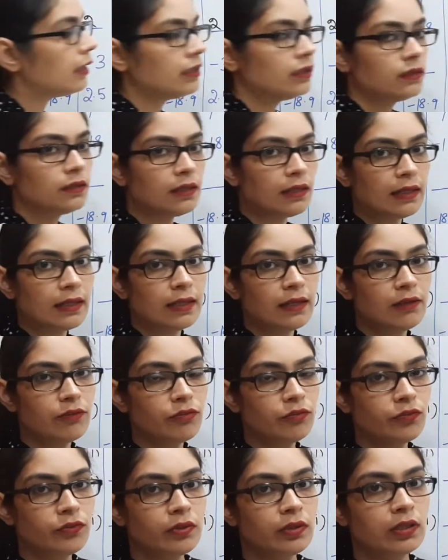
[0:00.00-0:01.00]
See,
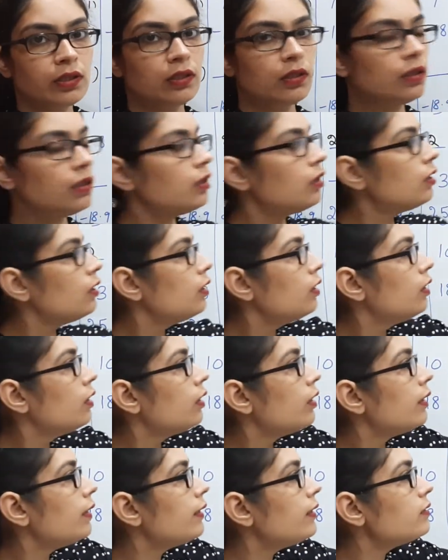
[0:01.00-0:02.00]
if
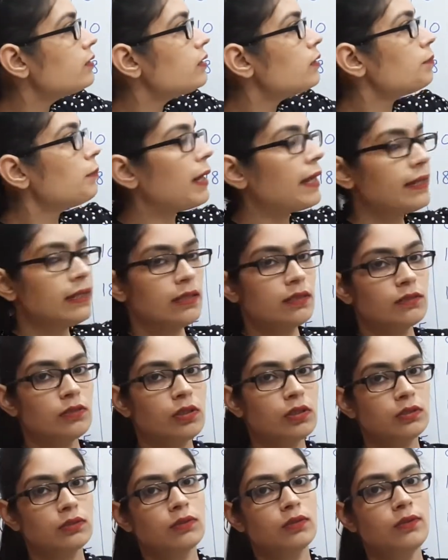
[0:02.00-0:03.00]
it is in minus
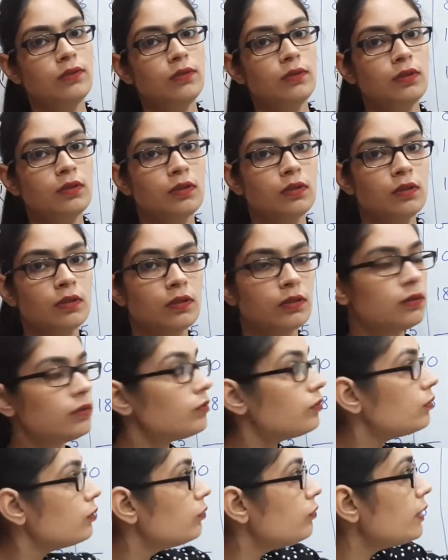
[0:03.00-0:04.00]
also,
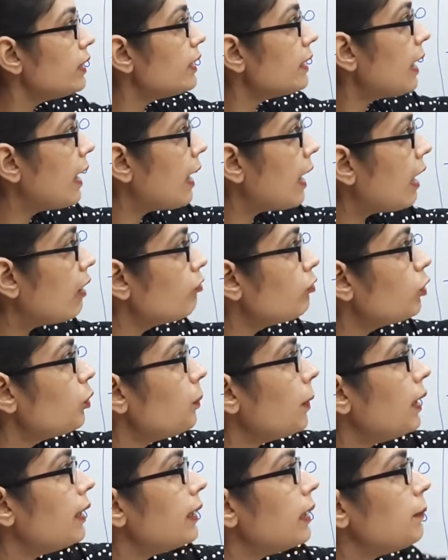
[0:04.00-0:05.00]
we have to
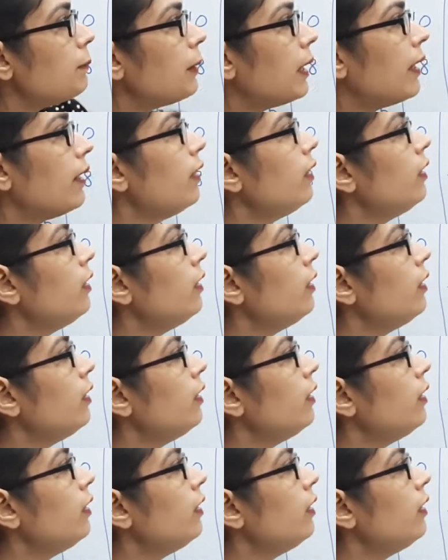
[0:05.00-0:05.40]
multiply.